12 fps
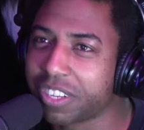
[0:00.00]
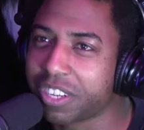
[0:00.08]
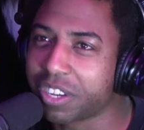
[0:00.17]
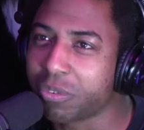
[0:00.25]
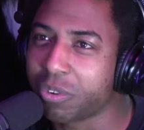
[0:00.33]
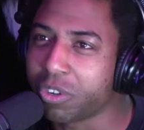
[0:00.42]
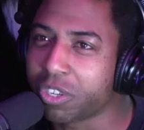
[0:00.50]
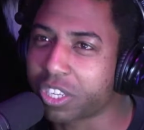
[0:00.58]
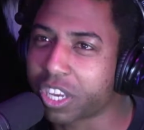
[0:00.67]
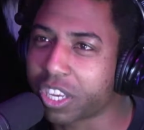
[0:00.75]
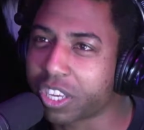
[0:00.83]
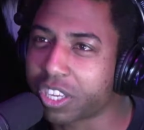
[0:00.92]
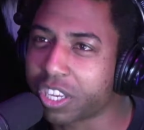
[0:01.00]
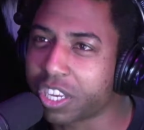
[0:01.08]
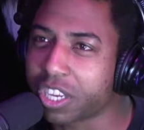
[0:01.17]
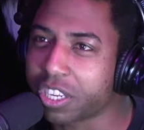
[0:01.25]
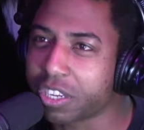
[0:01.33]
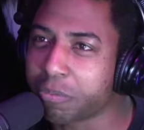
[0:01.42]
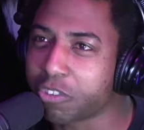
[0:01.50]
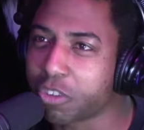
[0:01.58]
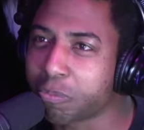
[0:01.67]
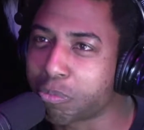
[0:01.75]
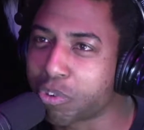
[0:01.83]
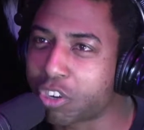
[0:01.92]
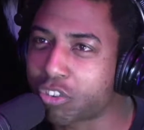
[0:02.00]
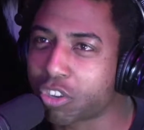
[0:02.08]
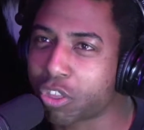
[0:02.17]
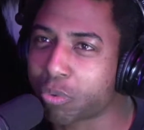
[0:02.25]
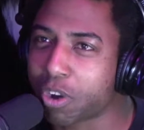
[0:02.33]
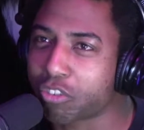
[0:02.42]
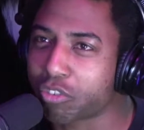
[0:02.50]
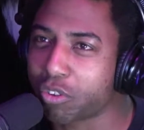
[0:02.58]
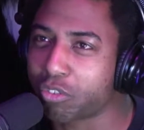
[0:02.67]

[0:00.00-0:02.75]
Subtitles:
Will and Kankakee, you breached the threshold.